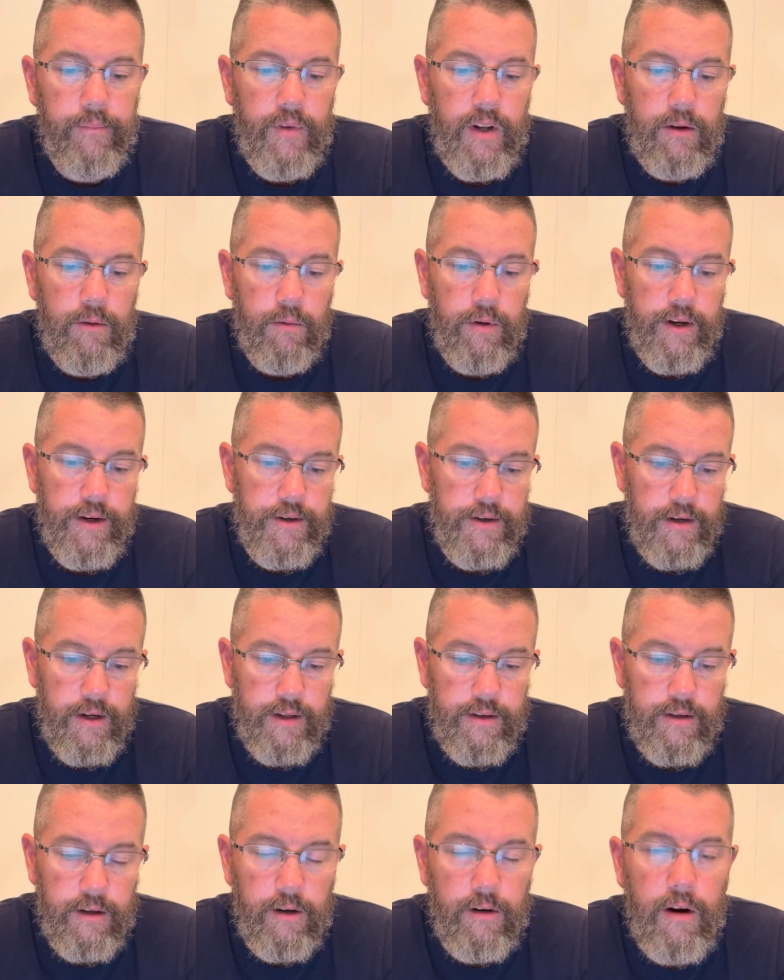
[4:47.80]
Which
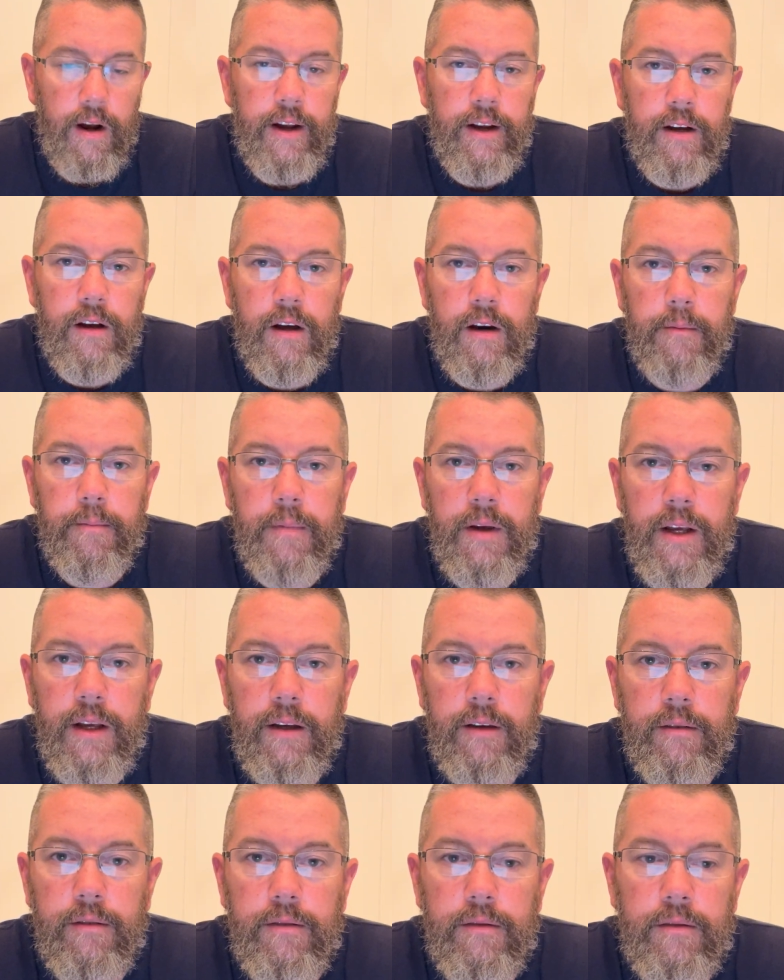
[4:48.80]
it's a great cut of
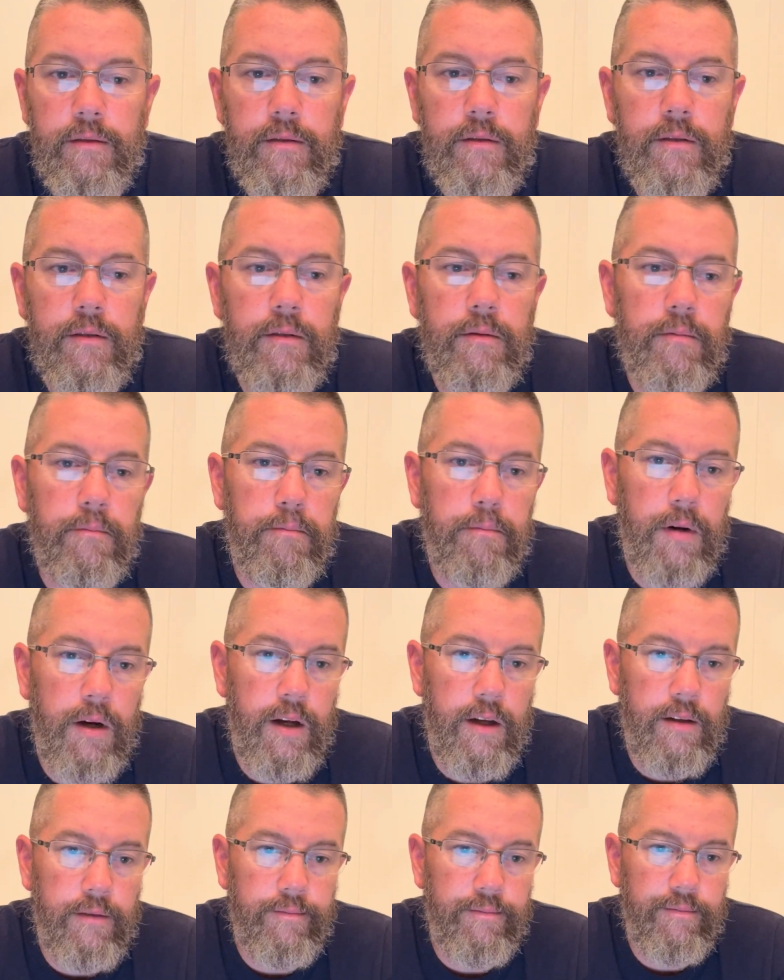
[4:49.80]
meat,
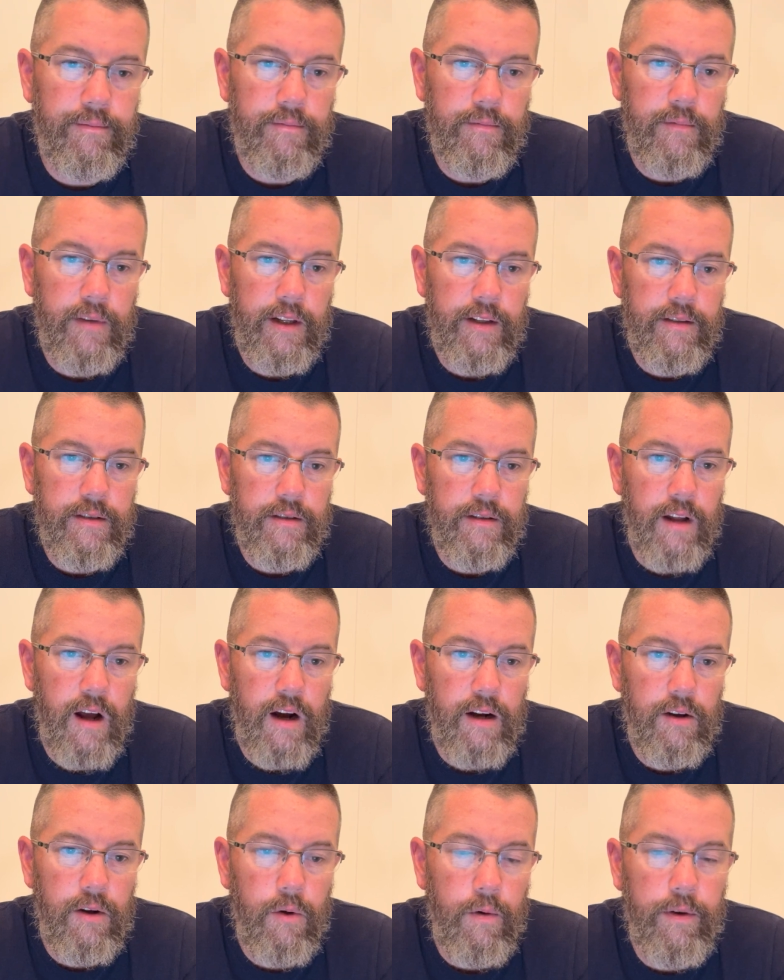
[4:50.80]
but it's
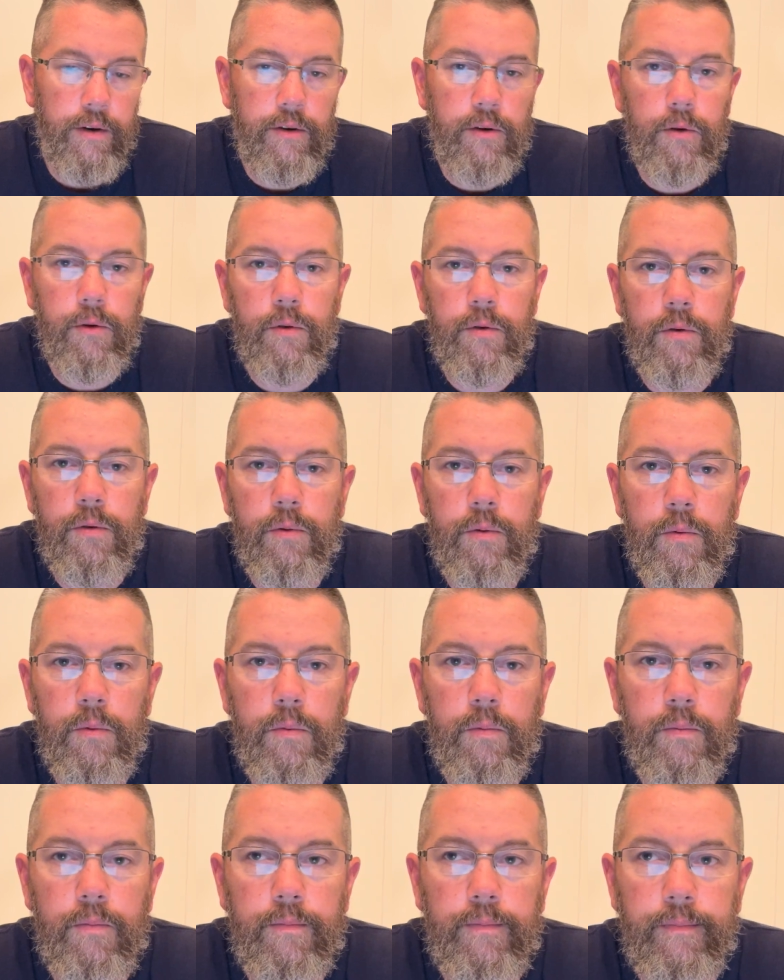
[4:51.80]
not going
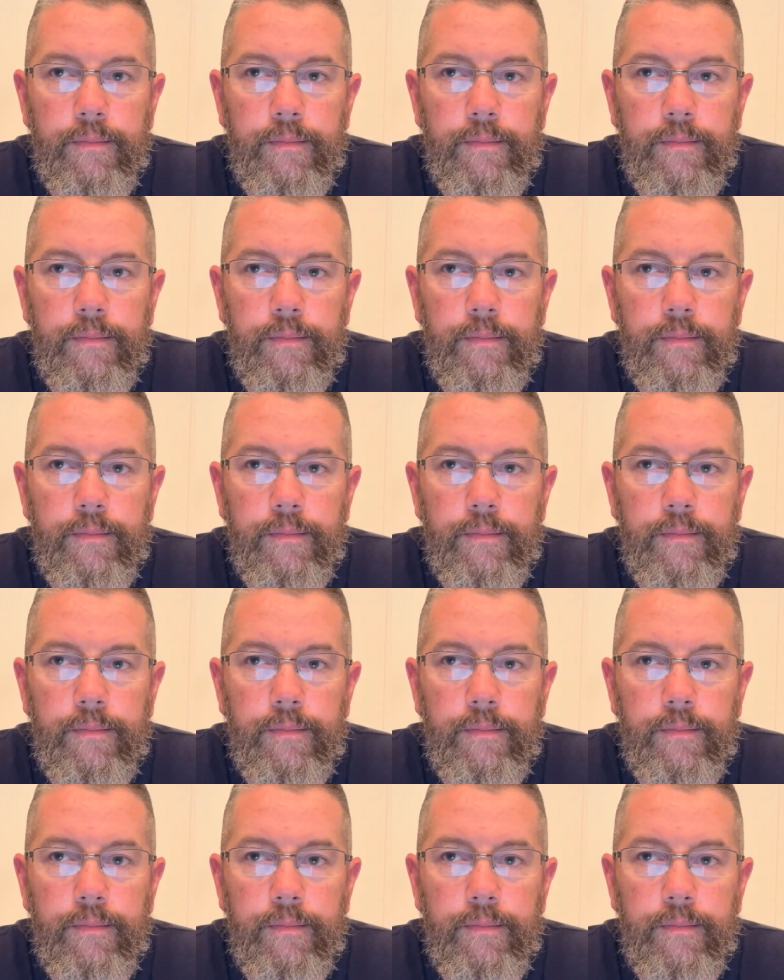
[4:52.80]
to,